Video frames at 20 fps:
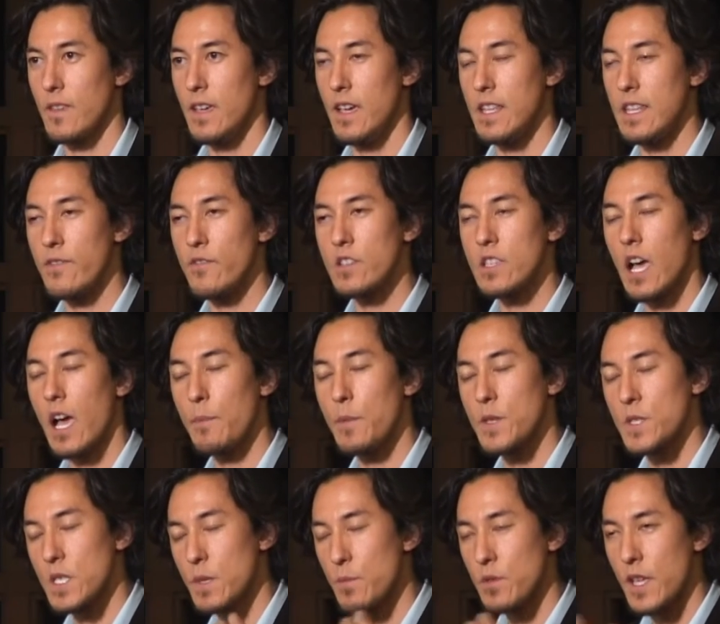And every time he
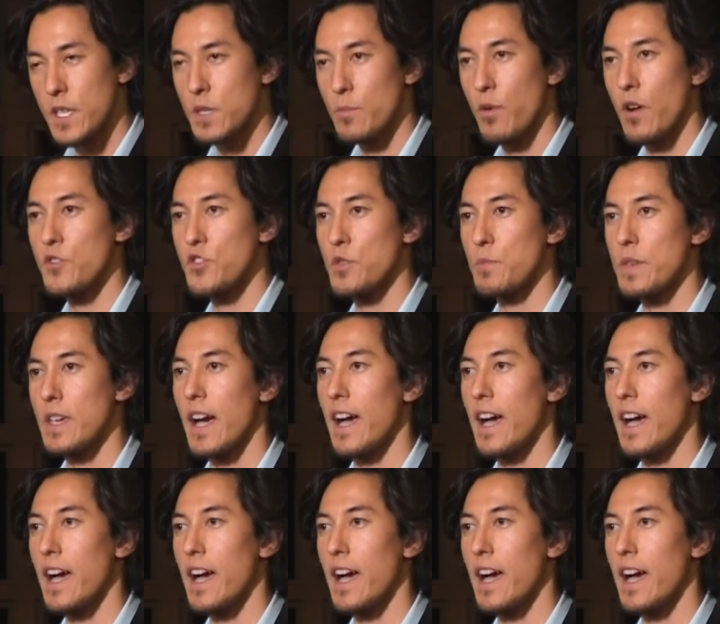simulates punching me,